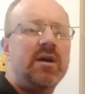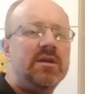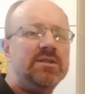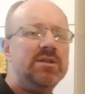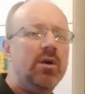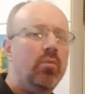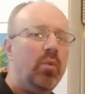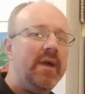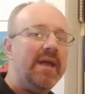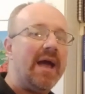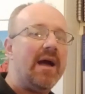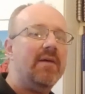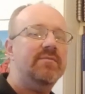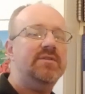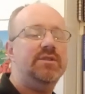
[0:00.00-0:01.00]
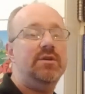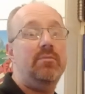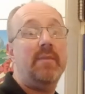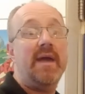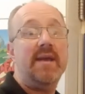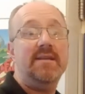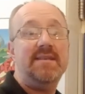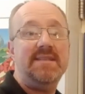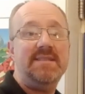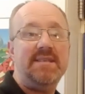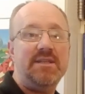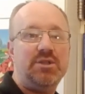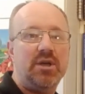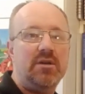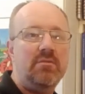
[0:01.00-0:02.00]
So we have to make a
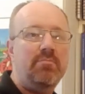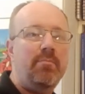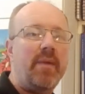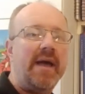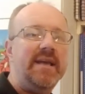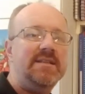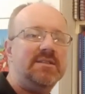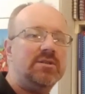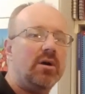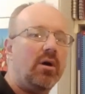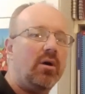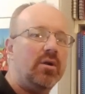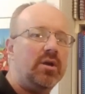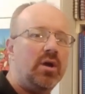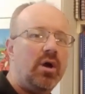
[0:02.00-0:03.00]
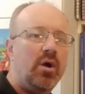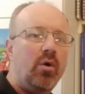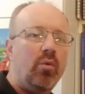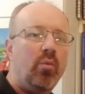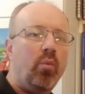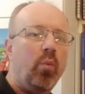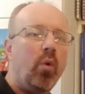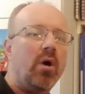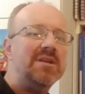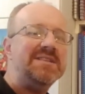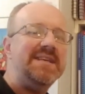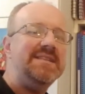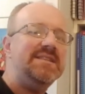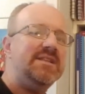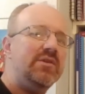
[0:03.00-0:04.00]
decision based on
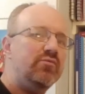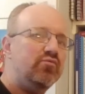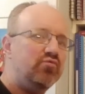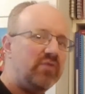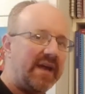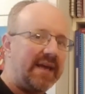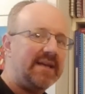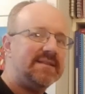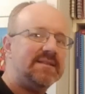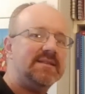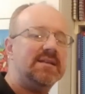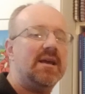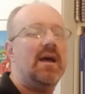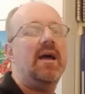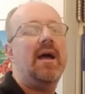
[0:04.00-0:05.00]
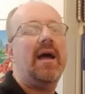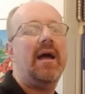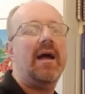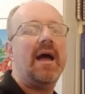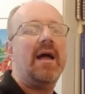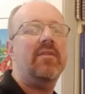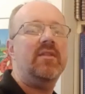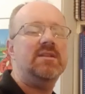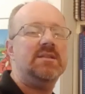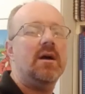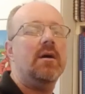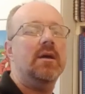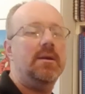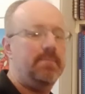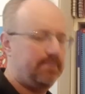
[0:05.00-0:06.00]
what is the risk at the
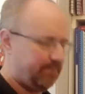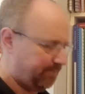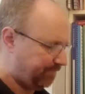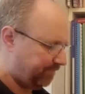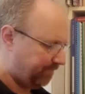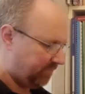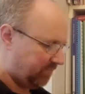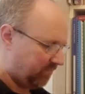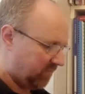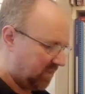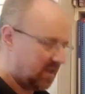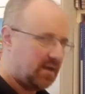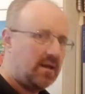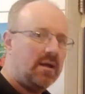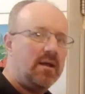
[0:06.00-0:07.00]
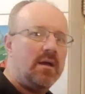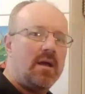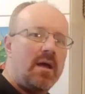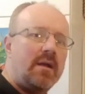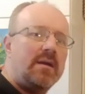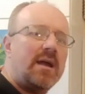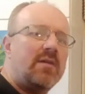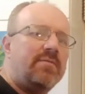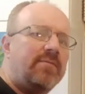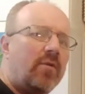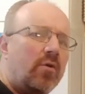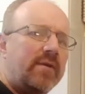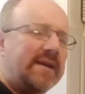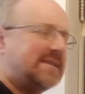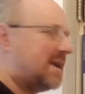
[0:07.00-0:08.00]
time. Now,
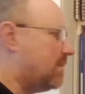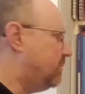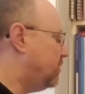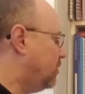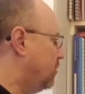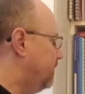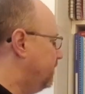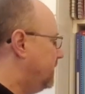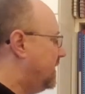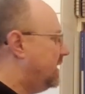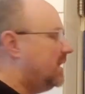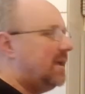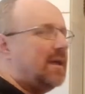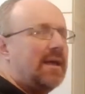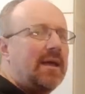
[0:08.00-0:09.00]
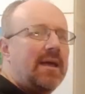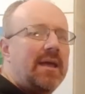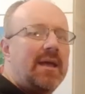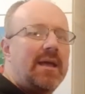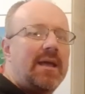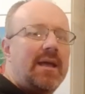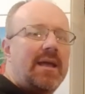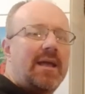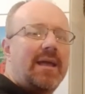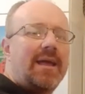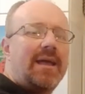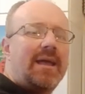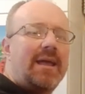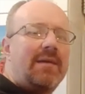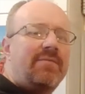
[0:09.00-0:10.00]
for example,
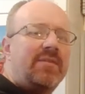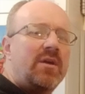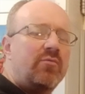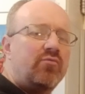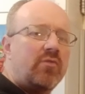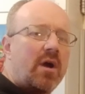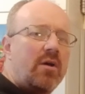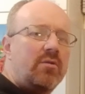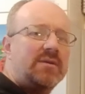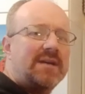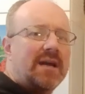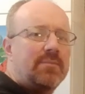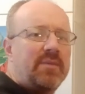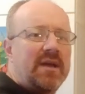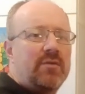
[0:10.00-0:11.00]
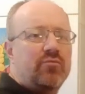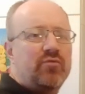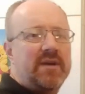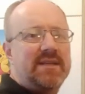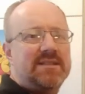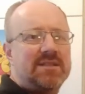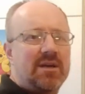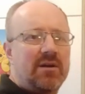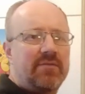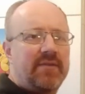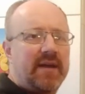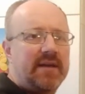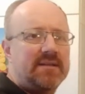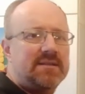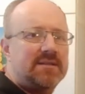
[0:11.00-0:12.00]
if the road had been
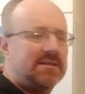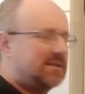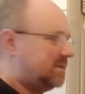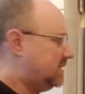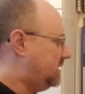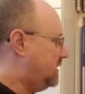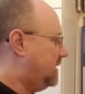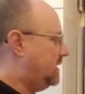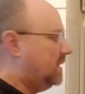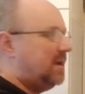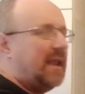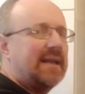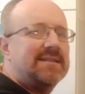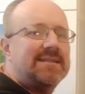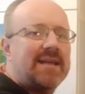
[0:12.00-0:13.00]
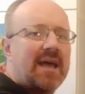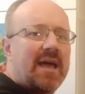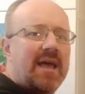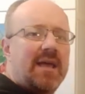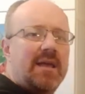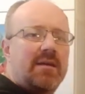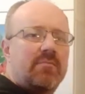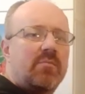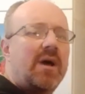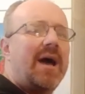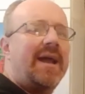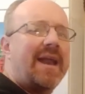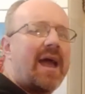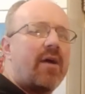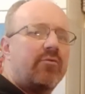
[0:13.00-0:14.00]
resurfaced, let's say
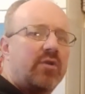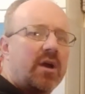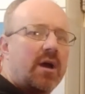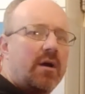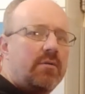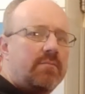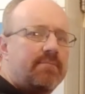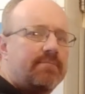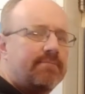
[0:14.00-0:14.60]
an hour ago,